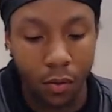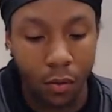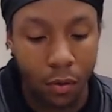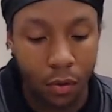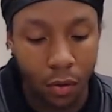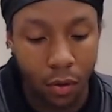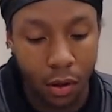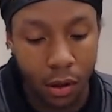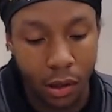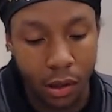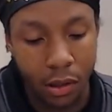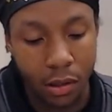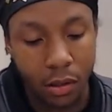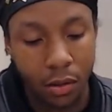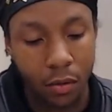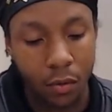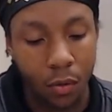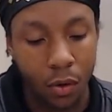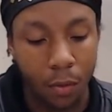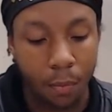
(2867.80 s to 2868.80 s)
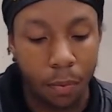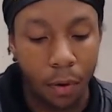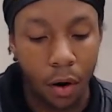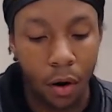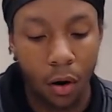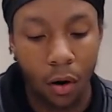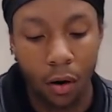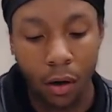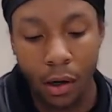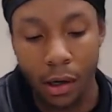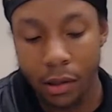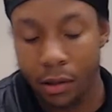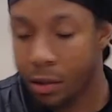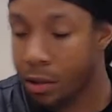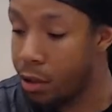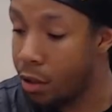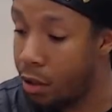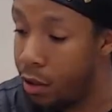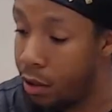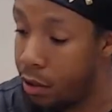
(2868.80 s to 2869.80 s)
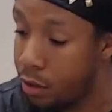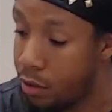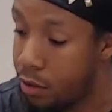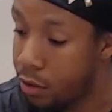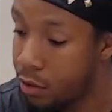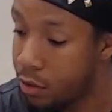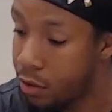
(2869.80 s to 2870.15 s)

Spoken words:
We're going to get into what Paul had said.